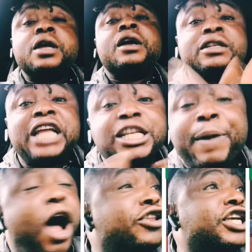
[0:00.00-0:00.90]
Despite
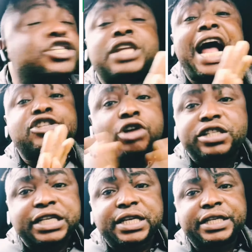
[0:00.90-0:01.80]
all these
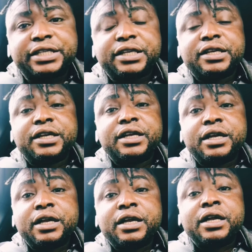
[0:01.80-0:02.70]
atrocities,
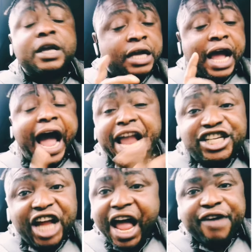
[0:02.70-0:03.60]

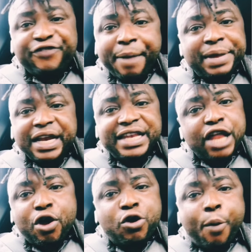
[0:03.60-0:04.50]
Aisha and her family, they are
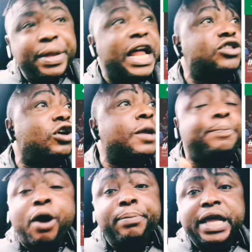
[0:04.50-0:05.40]
not coming out on the
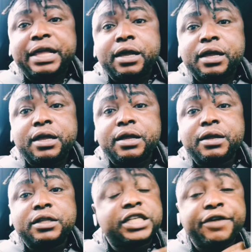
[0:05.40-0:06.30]
public
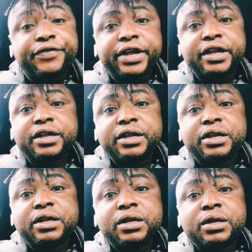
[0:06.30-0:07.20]
TV
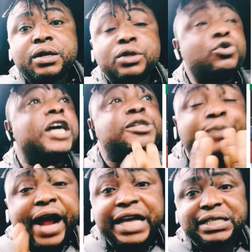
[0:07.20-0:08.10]
to
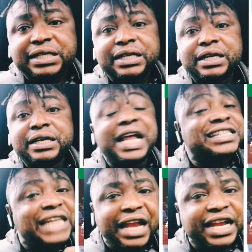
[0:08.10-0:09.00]
express their
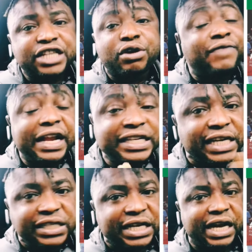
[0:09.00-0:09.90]
sadness over this
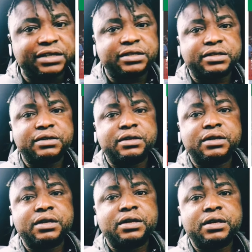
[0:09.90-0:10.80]
incident.
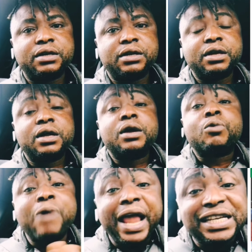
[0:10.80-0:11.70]

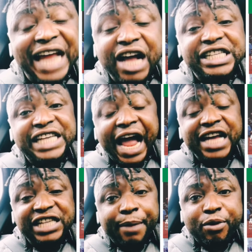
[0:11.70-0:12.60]
Where is
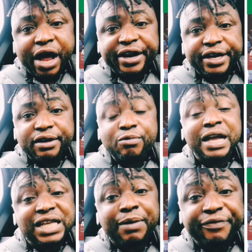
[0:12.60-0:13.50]
Aisha Buhari?
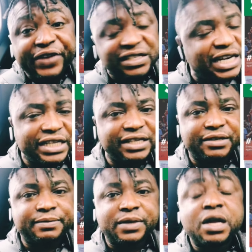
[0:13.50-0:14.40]
Where's our first lady?
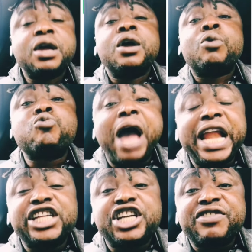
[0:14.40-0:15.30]
Where
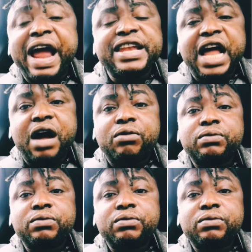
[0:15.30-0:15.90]
is she right now?